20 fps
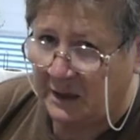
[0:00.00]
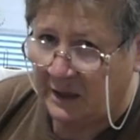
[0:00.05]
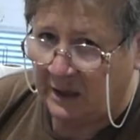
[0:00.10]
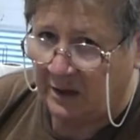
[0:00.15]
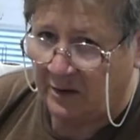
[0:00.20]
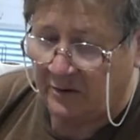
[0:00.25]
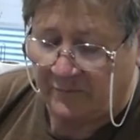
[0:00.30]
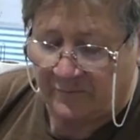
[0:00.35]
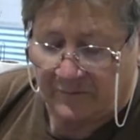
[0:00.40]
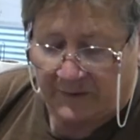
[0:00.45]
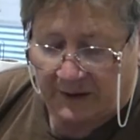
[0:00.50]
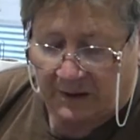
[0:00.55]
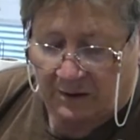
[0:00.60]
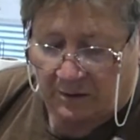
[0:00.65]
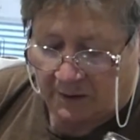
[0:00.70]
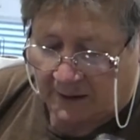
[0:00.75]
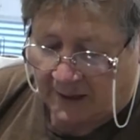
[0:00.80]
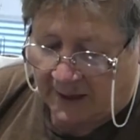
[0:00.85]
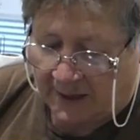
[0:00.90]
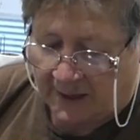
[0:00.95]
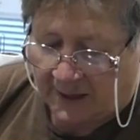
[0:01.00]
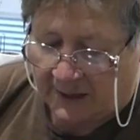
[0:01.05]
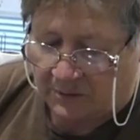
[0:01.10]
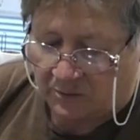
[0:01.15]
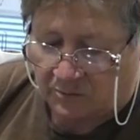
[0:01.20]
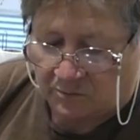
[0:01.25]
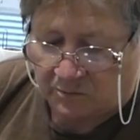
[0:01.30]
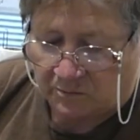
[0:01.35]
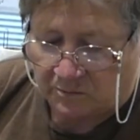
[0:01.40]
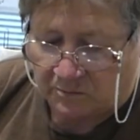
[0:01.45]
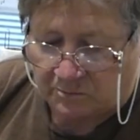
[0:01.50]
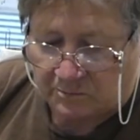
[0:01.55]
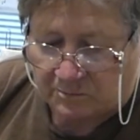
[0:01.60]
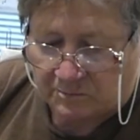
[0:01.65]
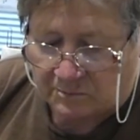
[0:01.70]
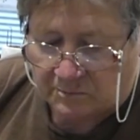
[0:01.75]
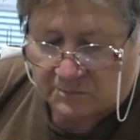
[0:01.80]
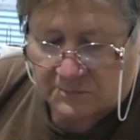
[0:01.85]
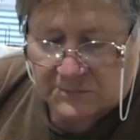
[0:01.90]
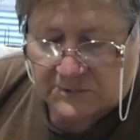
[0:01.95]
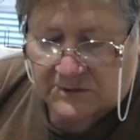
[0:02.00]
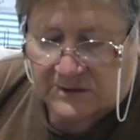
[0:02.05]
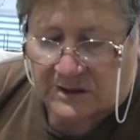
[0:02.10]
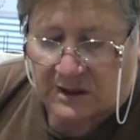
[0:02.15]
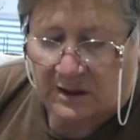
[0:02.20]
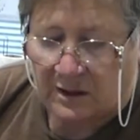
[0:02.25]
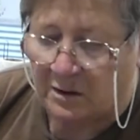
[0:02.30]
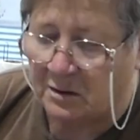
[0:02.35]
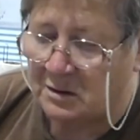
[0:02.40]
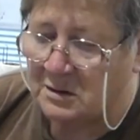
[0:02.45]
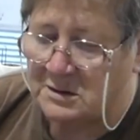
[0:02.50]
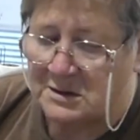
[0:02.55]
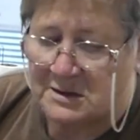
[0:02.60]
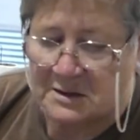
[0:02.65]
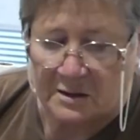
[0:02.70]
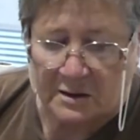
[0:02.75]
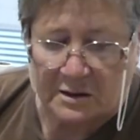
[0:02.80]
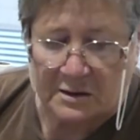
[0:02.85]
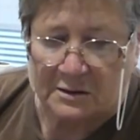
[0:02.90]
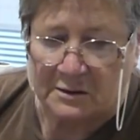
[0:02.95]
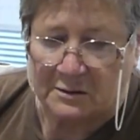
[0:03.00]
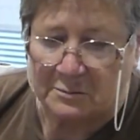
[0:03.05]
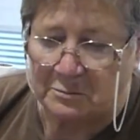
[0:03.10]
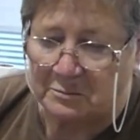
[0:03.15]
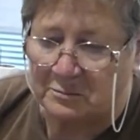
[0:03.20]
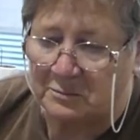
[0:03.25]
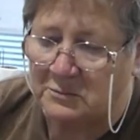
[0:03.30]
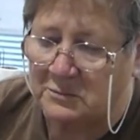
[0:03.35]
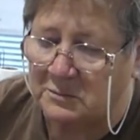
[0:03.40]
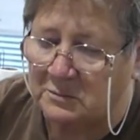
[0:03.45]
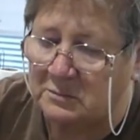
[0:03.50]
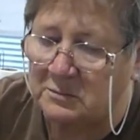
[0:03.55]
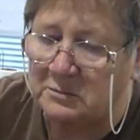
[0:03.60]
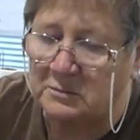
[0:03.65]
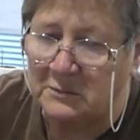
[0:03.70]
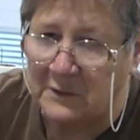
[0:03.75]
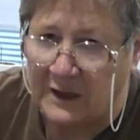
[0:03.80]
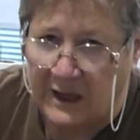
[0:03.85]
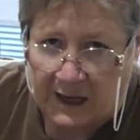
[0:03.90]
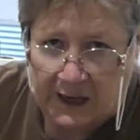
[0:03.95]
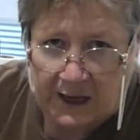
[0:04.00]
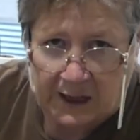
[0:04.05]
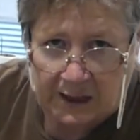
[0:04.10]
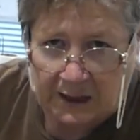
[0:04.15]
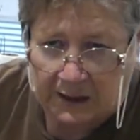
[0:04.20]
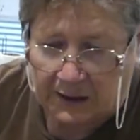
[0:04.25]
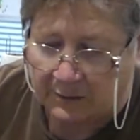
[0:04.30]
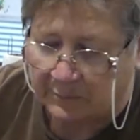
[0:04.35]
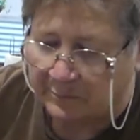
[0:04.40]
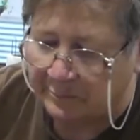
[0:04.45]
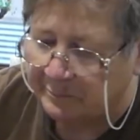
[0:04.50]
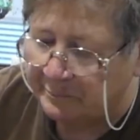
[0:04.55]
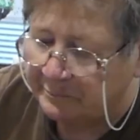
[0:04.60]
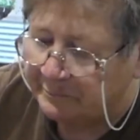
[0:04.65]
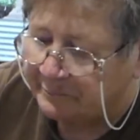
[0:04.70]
care if they got a handle, so long as I can can in them.